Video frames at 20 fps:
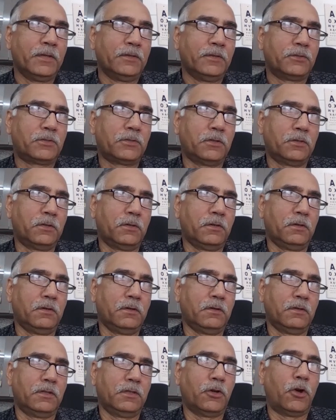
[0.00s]

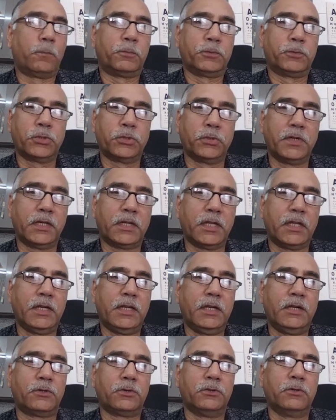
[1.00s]
So the
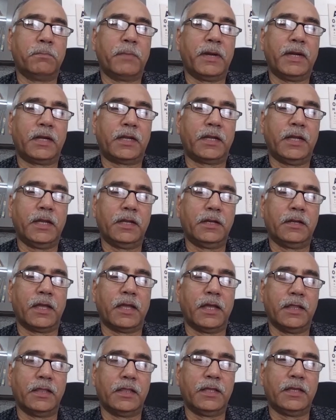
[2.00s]
opportunity to maintain a
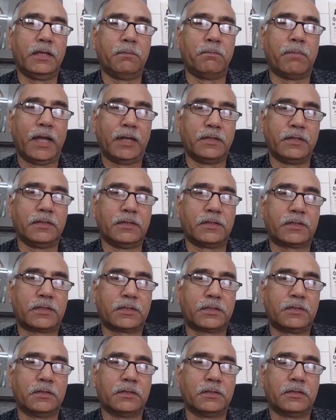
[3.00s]
healthy,
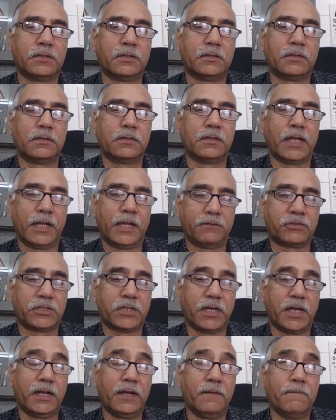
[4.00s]
balanced
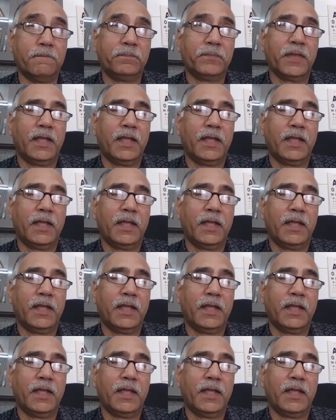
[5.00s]
lifestyle